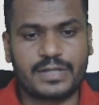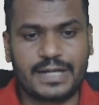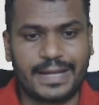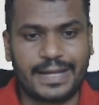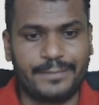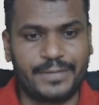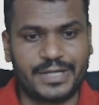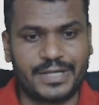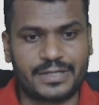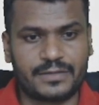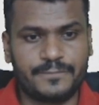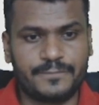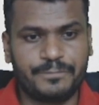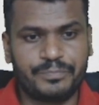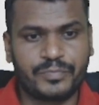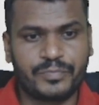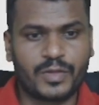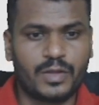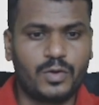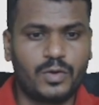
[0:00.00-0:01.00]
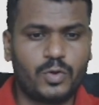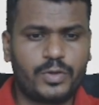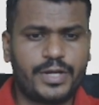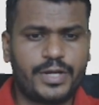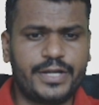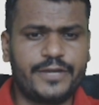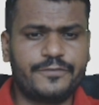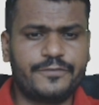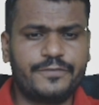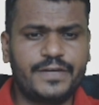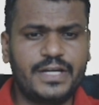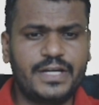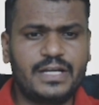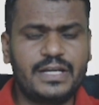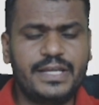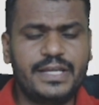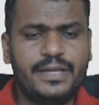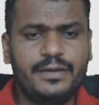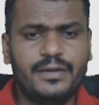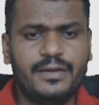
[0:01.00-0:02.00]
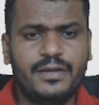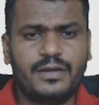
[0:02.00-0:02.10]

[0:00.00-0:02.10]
climate. Okay, definitely